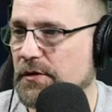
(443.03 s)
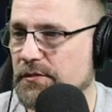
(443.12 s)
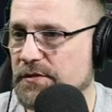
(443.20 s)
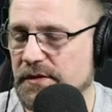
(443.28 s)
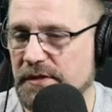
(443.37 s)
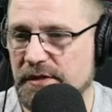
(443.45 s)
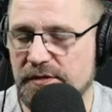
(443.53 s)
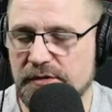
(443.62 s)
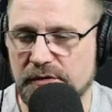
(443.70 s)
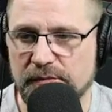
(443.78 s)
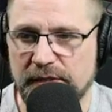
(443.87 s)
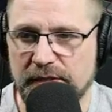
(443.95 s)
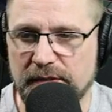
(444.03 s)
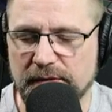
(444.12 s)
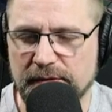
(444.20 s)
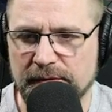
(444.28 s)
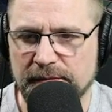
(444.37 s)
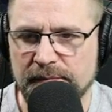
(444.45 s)
to this screen.
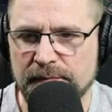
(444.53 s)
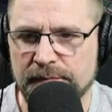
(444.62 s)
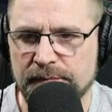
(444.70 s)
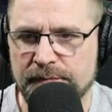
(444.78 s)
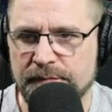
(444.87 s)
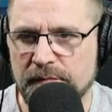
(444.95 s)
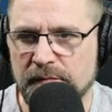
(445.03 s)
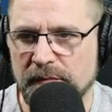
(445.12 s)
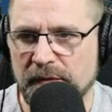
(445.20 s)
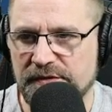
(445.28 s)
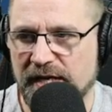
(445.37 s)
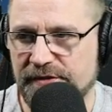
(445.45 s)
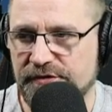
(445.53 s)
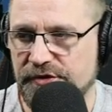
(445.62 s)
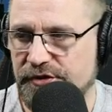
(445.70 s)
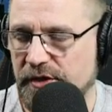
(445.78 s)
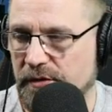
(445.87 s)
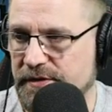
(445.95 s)
It actually
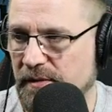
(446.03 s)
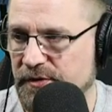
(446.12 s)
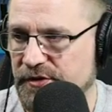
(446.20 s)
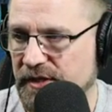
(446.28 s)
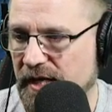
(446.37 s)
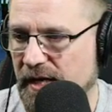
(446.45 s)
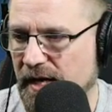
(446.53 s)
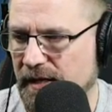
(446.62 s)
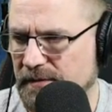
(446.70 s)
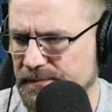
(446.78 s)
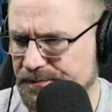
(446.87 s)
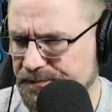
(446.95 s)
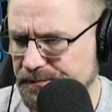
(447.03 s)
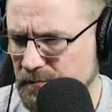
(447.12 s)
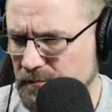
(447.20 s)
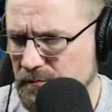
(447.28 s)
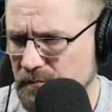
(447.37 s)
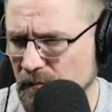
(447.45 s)
shows how much you got on it.
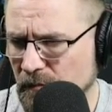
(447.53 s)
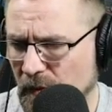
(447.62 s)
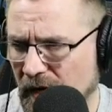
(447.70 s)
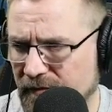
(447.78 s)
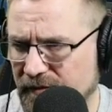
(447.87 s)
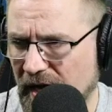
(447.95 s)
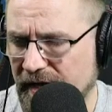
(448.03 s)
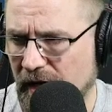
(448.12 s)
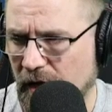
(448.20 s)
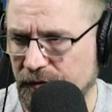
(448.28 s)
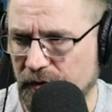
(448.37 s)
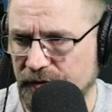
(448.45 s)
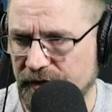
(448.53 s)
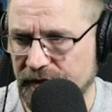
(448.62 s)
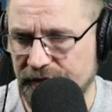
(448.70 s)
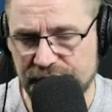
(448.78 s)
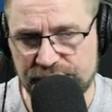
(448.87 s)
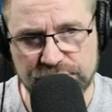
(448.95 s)
I've got health, only an
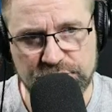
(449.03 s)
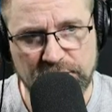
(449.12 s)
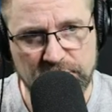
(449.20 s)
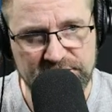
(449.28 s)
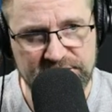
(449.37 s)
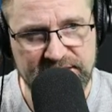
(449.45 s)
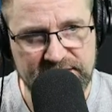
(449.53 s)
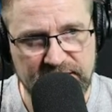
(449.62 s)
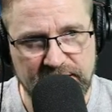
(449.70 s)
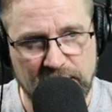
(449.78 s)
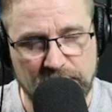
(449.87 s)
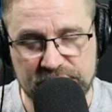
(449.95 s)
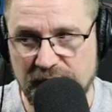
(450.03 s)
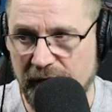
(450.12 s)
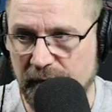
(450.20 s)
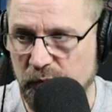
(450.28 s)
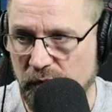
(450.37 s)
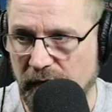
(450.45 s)
additional 2116. I wish I
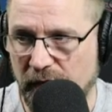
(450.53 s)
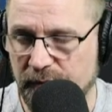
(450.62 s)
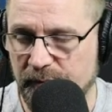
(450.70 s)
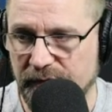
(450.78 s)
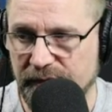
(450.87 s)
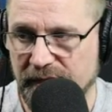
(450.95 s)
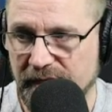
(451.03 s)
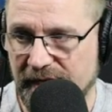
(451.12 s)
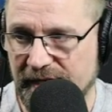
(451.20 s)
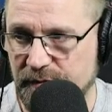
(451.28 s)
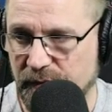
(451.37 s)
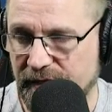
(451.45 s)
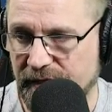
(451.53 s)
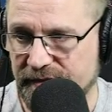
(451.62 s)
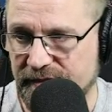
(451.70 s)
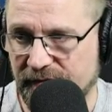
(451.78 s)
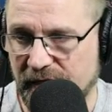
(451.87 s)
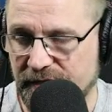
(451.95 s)
had more health, but is what it
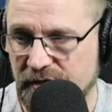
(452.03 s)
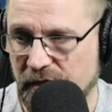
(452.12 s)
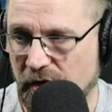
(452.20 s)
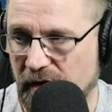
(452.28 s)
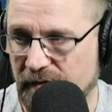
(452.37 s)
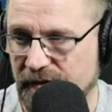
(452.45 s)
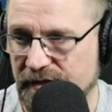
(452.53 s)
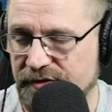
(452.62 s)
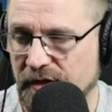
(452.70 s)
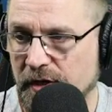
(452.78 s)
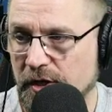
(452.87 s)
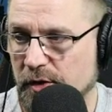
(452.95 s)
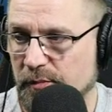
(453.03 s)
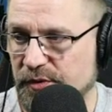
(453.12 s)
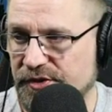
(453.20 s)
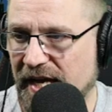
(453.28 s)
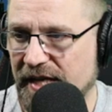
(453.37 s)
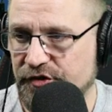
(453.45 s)
is. I've got a ton of offense.
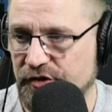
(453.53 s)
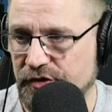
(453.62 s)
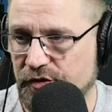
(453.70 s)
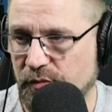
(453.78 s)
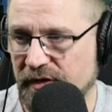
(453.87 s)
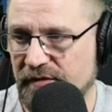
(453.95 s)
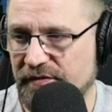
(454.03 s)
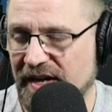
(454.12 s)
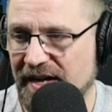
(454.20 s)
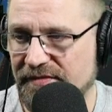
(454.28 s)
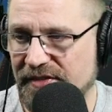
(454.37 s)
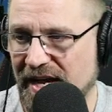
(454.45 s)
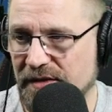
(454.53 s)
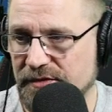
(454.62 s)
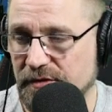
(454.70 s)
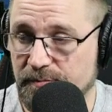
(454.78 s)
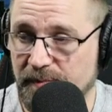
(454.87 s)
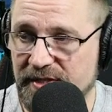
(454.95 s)
Protection,
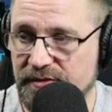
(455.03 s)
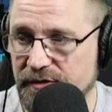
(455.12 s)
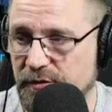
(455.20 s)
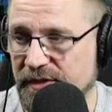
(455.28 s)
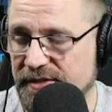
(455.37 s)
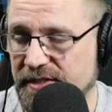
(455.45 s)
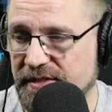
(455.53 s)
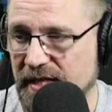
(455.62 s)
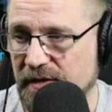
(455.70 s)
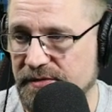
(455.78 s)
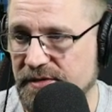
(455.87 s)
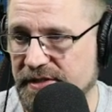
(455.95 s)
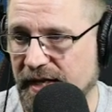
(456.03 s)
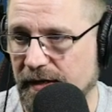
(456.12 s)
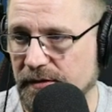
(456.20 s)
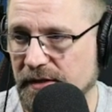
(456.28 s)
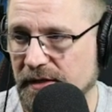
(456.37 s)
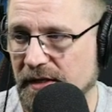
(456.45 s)
25,000, or basically 26,000
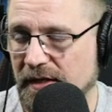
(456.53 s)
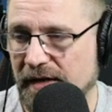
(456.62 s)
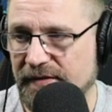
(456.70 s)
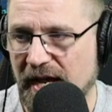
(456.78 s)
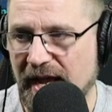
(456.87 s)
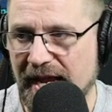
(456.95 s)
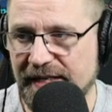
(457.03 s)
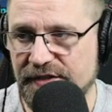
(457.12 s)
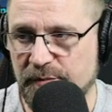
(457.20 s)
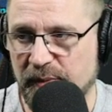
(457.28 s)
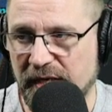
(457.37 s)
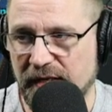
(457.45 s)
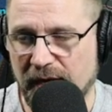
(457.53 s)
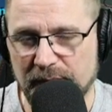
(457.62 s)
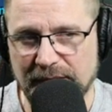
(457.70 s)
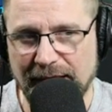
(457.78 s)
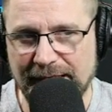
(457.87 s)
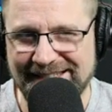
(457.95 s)
scaled. I've got 80 speed. I
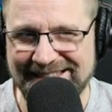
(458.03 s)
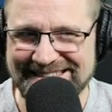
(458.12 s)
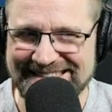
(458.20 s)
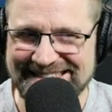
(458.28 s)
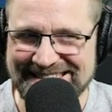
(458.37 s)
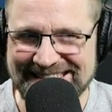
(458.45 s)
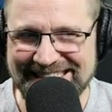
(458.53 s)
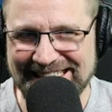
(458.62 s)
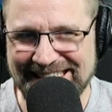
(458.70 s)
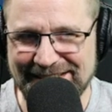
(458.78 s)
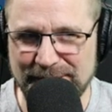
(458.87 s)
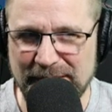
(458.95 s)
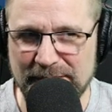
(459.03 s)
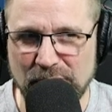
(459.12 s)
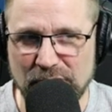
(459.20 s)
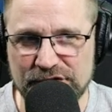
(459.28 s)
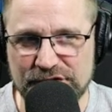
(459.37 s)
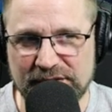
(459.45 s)
would like a little bit
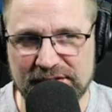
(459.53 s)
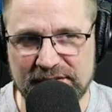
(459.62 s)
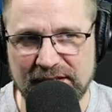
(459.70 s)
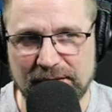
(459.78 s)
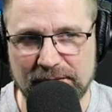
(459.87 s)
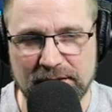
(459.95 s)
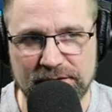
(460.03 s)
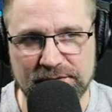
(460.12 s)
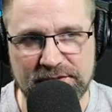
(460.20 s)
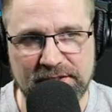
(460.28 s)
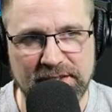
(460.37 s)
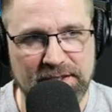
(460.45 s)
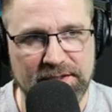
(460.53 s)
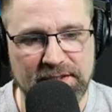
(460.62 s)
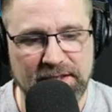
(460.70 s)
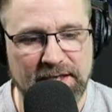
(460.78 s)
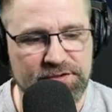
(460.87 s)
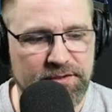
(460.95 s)
more, as you can see. You'll see on
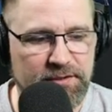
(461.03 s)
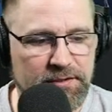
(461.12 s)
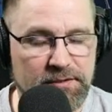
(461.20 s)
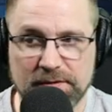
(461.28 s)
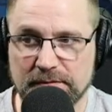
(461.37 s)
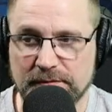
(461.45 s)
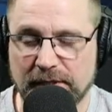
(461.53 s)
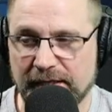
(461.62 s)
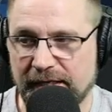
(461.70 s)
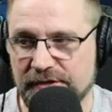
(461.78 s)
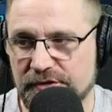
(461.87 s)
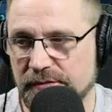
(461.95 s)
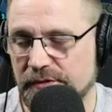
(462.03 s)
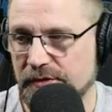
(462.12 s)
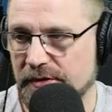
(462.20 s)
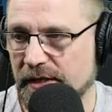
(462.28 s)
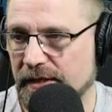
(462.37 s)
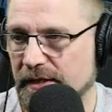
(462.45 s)
the, actually, well, I can't show it to
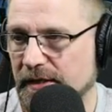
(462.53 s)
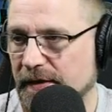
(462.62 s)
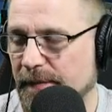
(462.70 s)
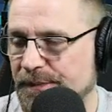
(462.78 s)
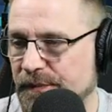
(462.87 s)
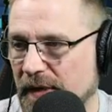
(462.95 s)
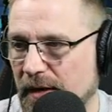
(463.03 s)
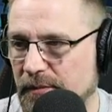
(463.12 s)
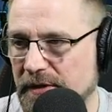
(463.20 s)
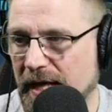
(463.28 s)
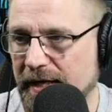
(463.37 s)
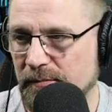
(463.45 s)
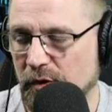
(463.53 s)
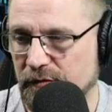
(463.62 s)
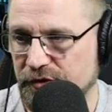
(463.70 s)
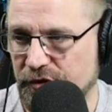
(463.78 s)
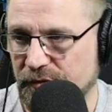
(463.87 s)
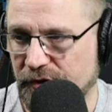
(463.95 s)
you yet. I would like them
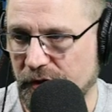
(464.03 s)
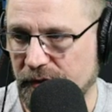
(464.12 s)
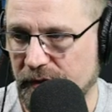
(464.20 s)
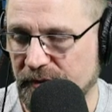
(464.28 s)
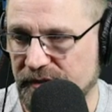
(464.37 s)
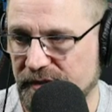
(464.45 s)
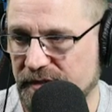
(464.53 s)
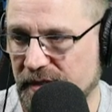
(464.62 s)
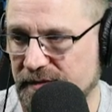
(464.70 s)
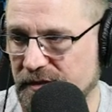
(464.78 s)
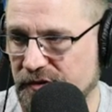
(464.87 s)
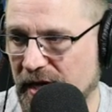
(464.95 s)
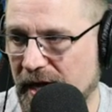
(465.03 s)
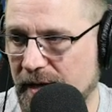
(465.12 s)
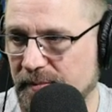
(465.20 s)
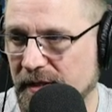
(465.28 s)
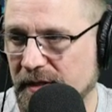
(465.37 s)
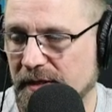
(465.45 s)
over 230, but this does the
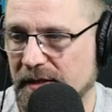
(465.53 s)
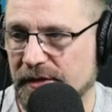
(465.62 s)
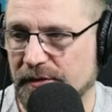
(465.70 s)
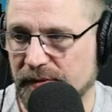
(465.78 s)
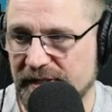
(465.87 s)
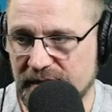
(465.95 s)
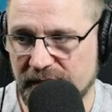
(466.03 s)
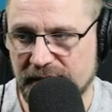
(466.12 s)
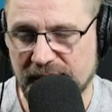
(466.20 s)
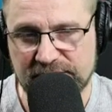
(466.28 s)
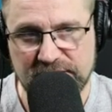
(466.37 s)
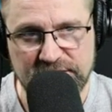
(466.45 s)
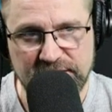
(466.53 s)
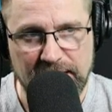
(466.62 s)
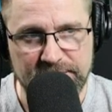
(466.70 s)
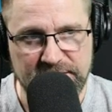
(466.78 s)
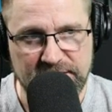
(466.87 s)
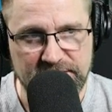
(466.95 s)
job. The reason it does the
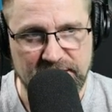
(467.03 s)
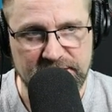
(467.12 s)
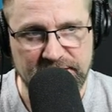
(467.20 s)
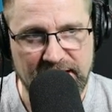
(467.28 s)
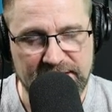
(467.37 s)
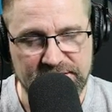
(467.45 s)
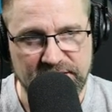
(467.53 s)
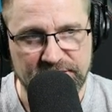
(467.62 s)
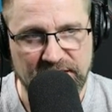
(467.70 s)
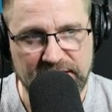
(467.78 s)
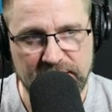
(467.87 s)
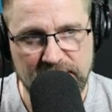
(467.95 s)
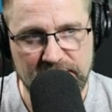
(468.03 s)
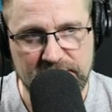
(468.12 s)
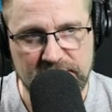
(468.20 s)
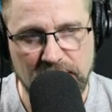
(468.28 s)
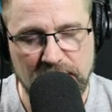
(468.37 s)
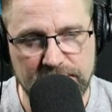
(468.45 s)
job is because that tenacity. If they cannot
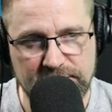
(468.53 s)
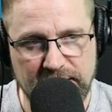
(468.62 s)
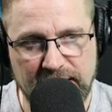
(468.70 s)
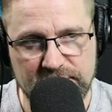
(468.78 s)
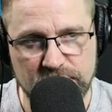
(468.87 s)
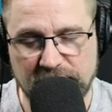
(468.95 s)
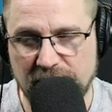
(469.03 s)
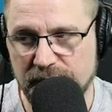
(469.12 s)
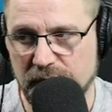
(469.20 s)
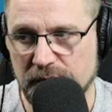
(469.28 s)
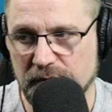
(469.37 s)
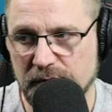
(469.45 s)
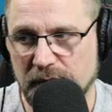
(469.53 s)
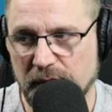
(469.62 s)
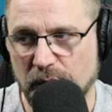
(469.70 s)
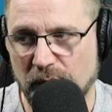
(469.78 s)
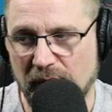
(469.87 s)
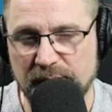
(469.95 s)
stun, daze, whatever,
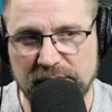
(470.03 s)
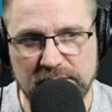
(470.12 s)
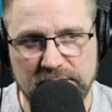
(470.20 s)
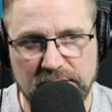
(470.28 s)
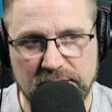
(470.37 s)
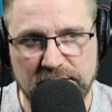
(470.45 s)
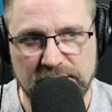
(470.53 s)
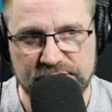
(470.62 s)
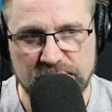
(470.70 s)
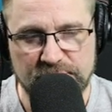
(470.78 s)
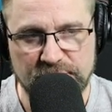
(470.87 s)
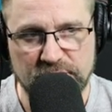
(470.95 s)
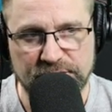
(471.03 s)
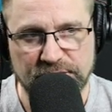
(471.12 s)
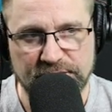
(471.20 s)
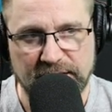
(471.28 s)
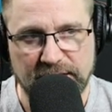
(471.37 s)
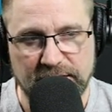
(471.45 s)
Wampa, it's a beautiful
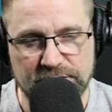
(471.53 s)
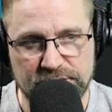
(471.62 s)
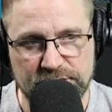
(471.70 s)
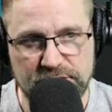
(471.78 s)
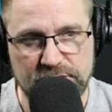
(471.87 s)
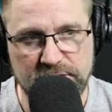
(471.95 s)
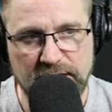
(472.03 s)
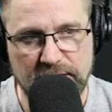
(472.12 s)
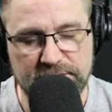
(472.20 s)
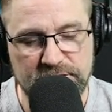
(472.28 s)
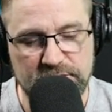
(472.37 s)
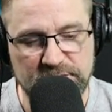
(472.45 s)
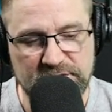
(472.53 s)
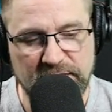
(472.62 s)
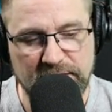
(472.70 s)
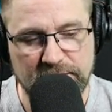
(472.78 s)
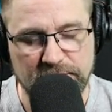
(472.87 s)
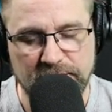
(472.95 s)
thing. And there's 2 characters in
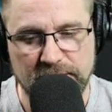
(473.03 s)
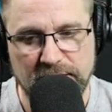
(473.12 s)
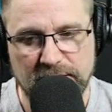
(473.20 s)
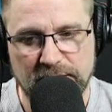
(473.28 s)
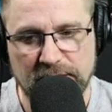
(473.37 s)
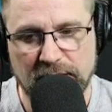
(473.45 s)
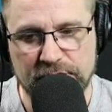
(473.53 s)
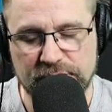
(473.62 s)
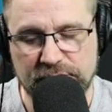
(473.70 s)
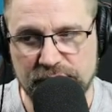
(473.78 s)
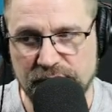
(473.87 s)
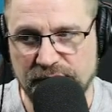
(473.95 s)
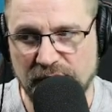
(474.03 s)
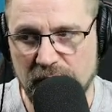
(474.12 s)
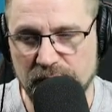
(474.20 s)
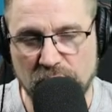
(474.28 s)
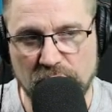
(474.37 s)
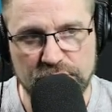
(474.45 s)
particular. You could use
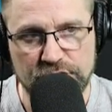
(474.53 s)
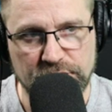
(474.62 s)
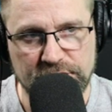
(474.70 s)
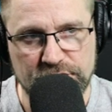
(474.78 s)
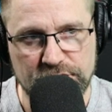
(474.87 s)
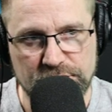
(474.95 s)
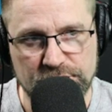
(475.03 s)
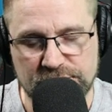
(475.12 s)
Farm Boy, or you can use